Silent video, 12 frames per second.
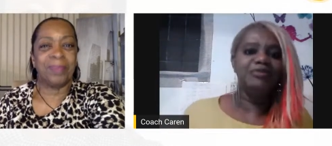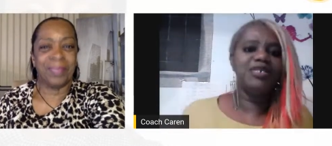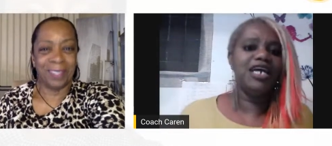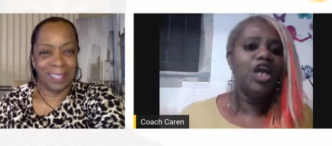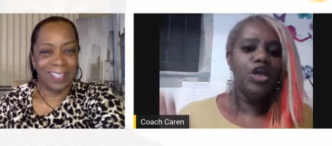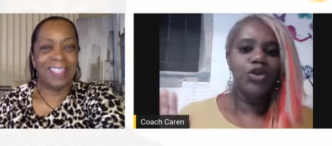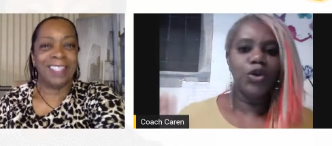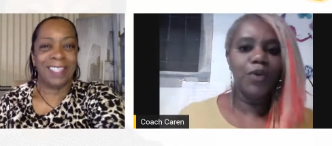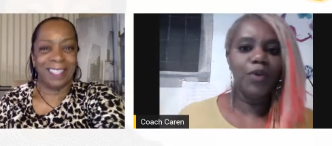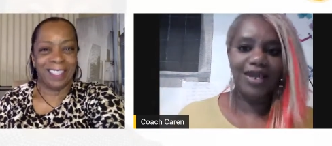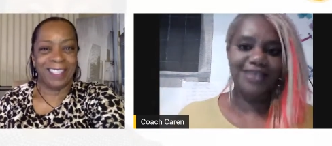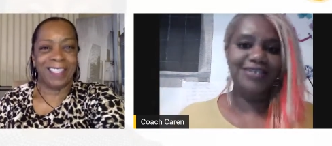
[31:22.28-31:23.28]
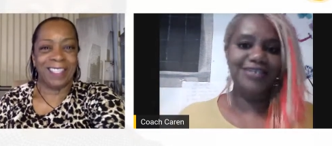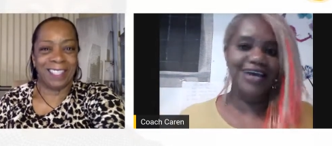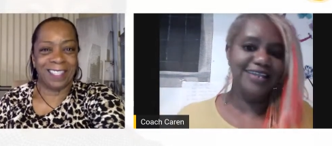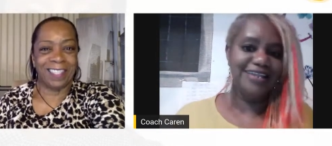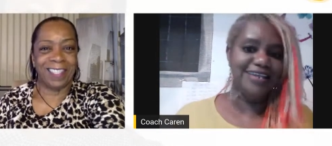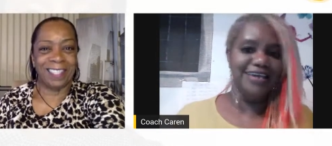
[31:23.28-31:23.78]
Speaker 1: saying you don't want to get to the end
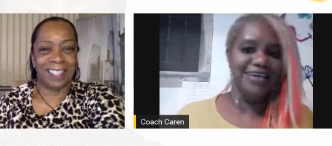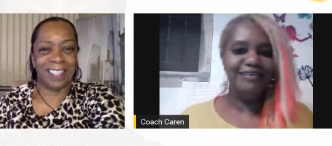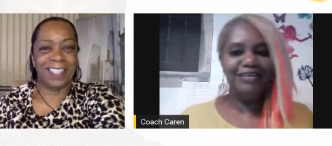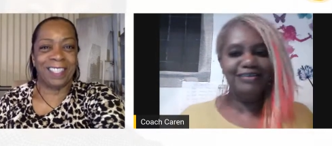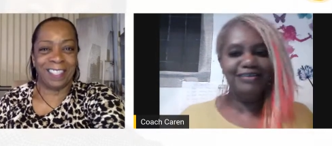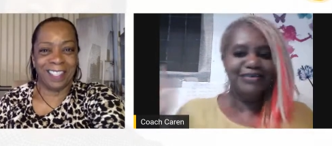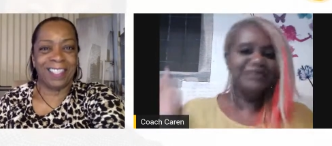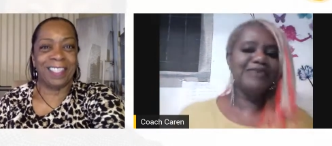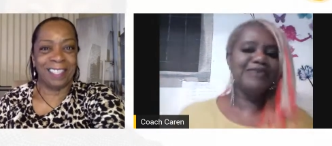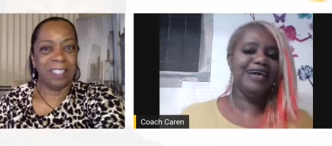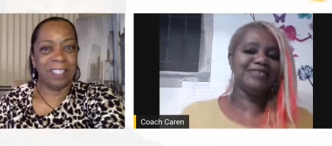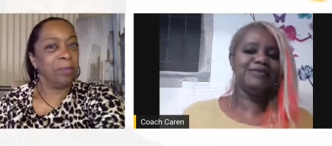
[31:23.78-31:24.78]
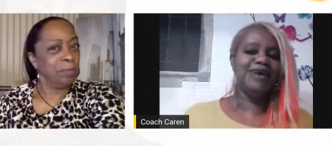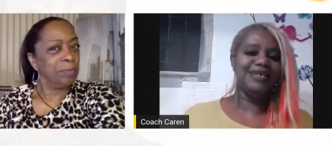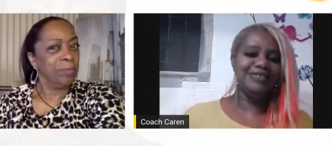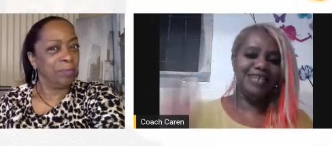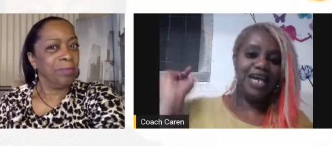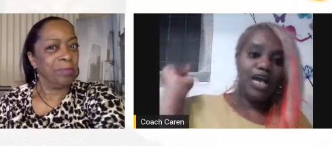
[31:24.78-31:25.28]
of the year, you do it, do X, Y, and Z.
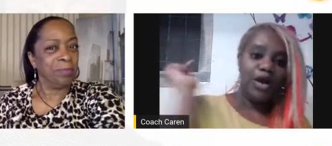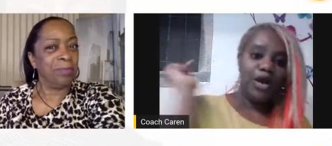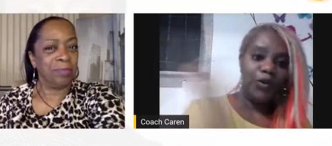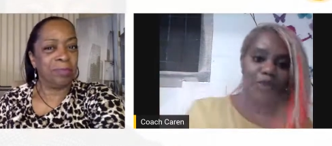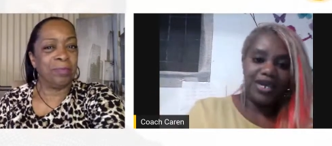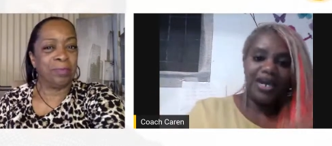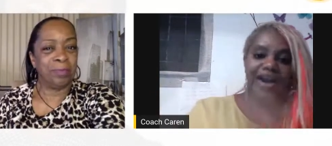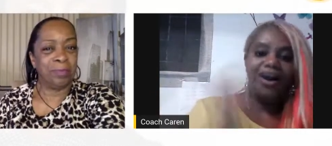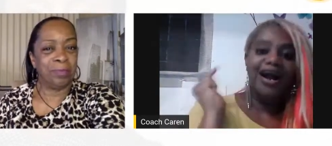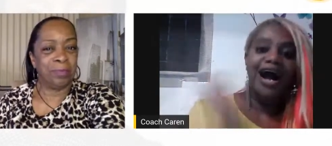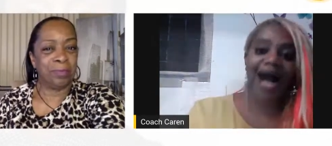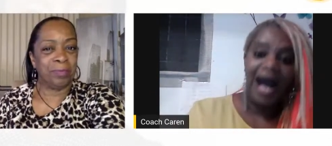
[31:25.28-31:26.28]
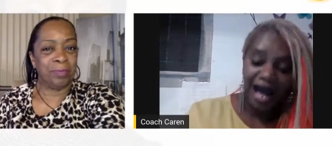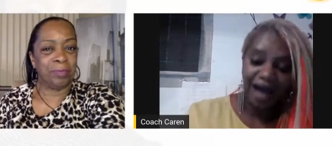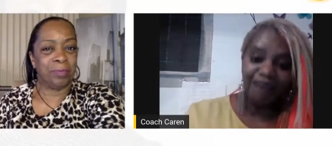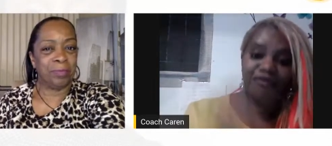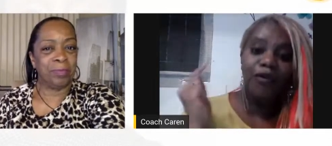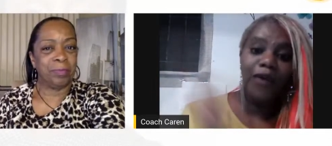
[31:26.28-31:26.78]
We are
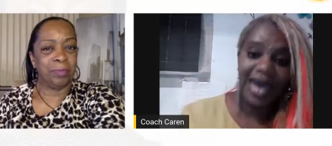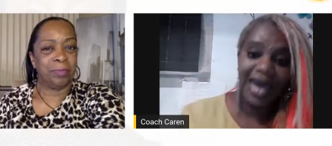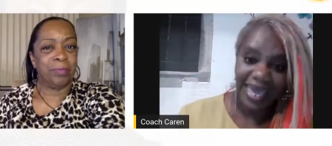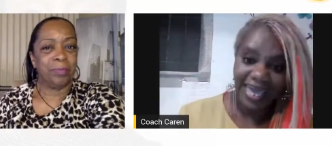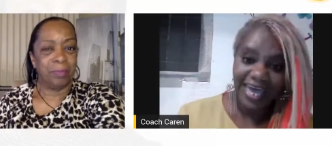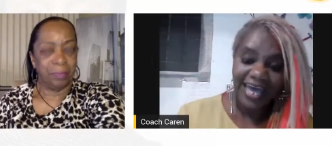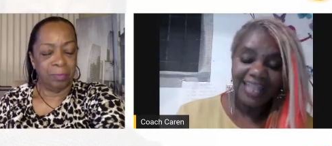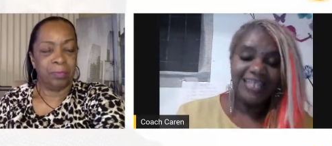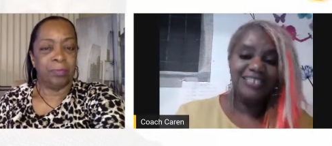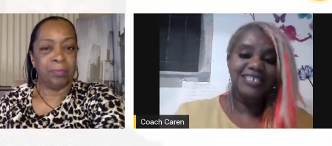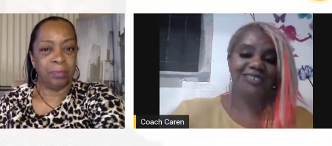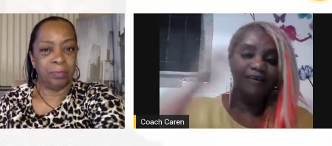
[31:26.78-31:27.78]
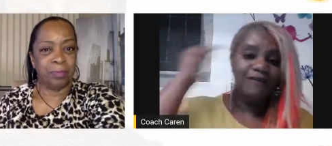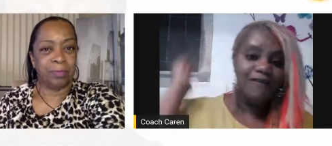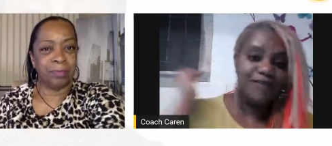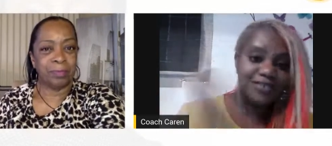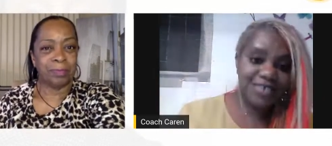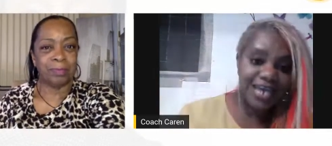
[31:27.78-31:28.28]
halfway. This is the
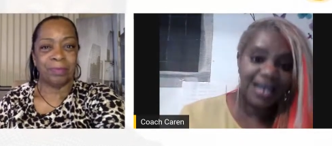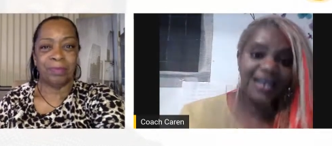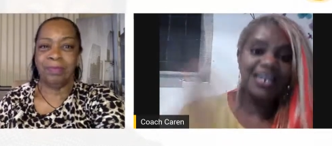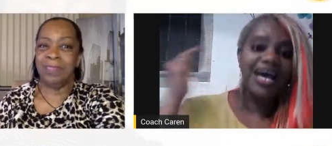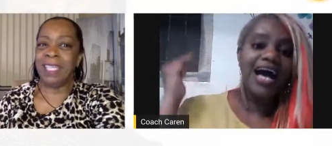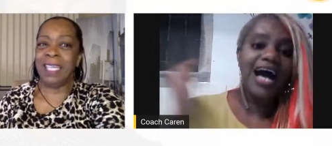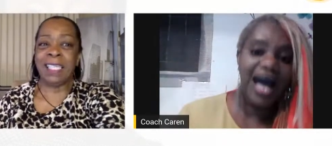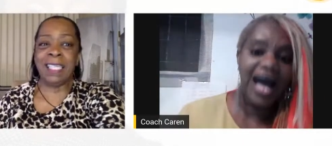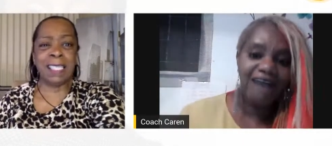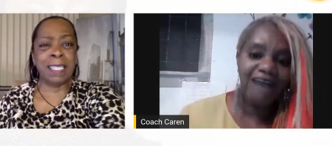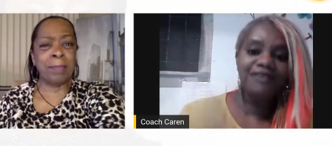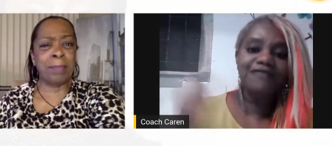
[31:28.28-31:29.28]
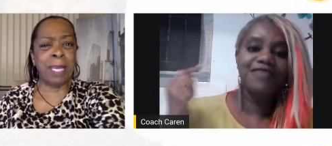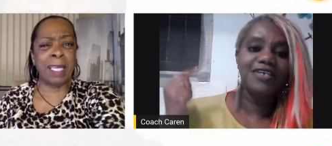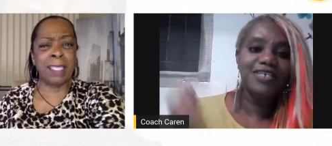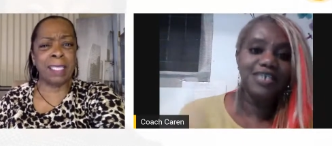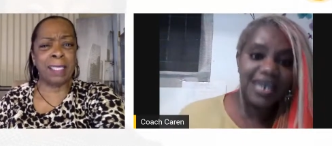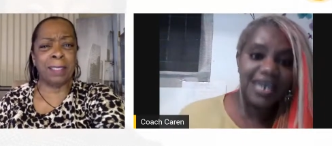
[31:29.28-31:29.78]
second Isn't this
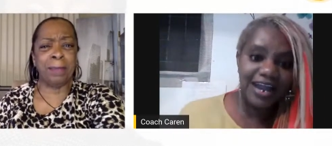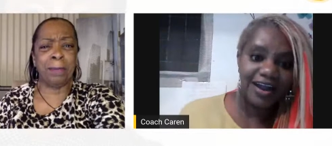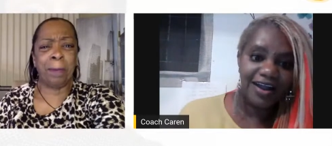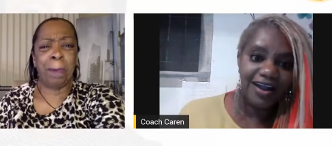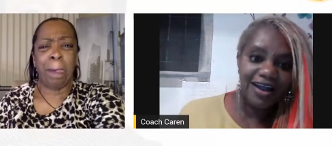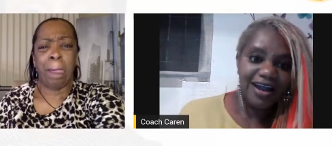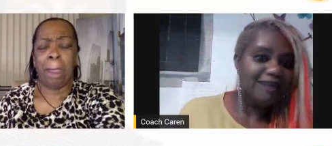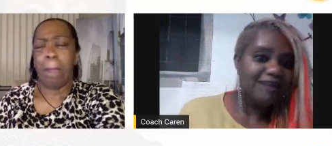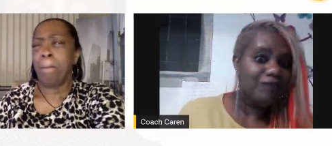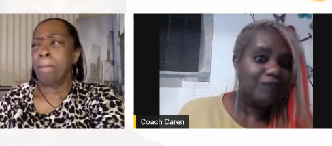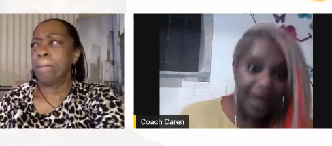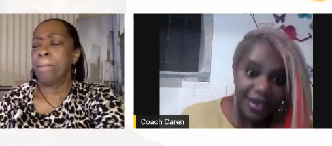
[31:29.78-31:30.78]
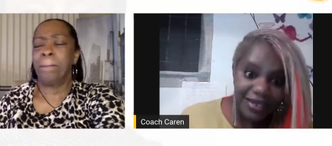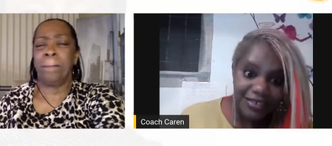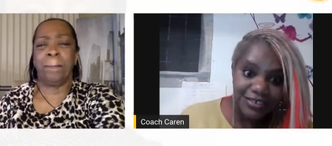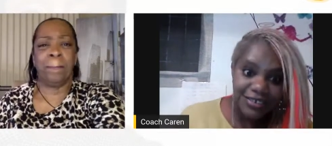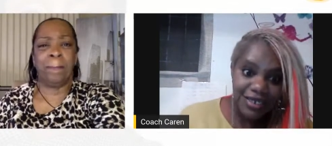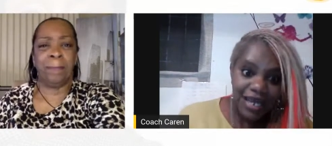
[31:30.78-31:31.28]
amazing? right?
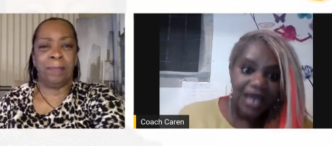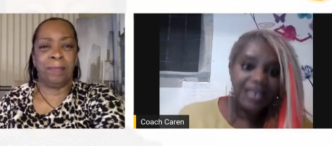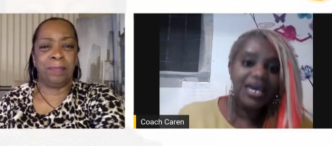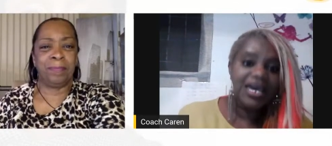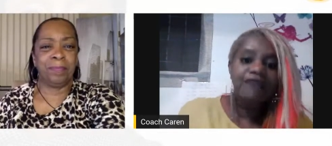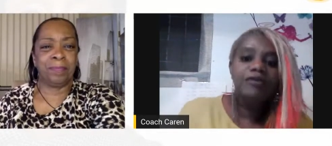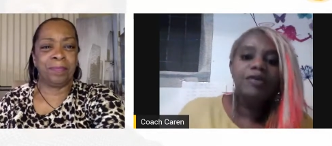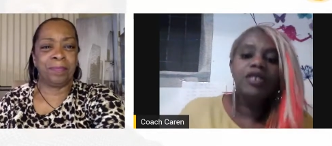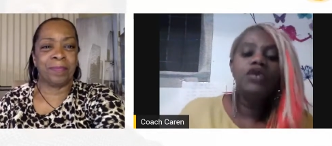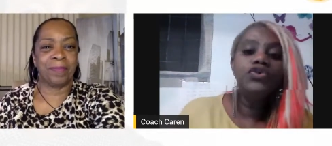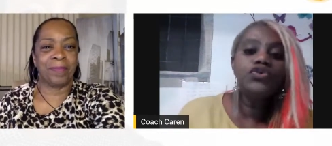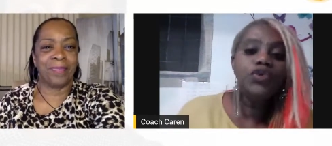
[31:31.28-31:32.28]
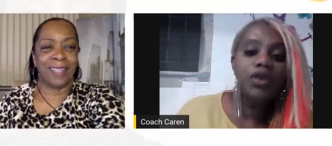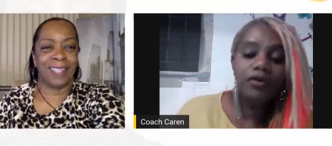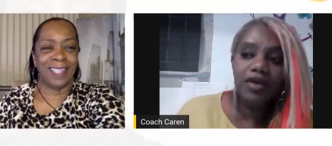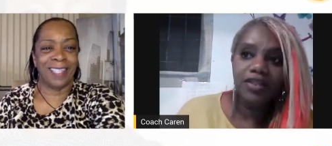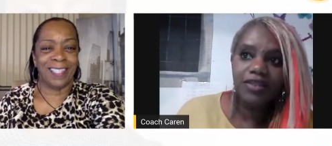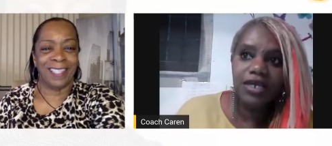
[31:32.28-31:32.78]
Mm-hmm. And everybody who's doing great
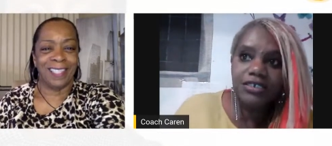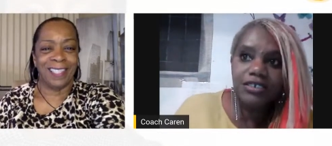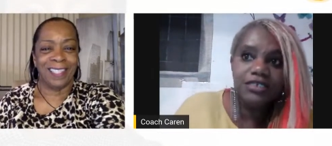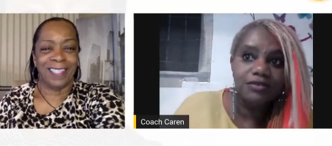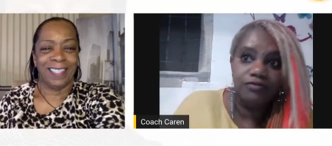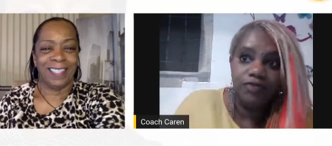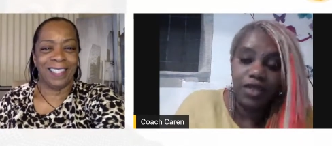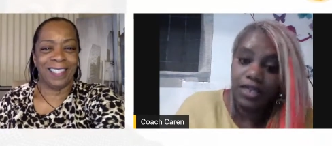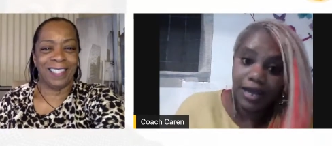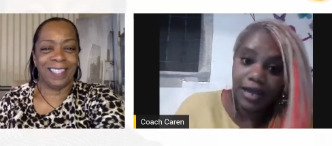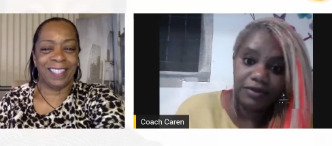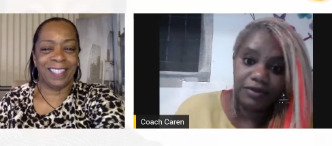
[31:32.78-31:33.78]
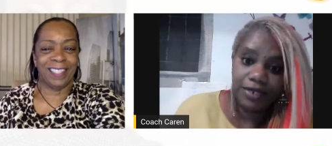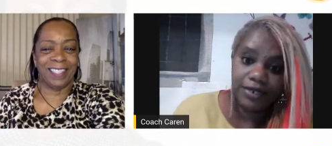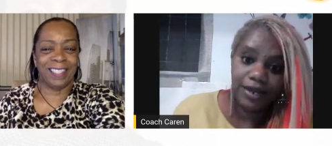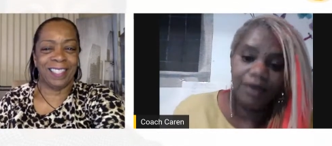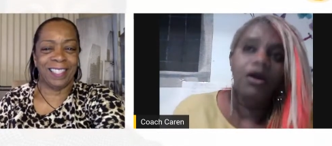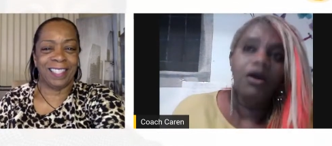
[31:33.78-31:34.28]
things is really happy right now.
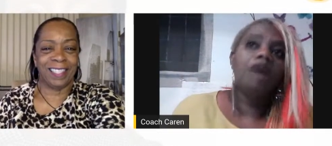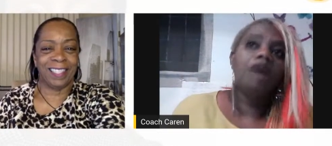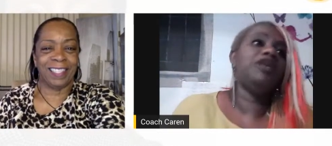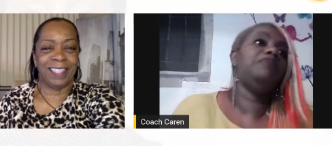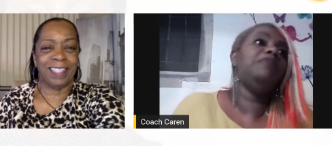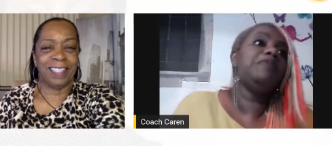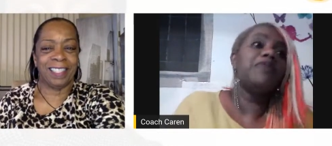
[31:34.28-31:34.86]
But the people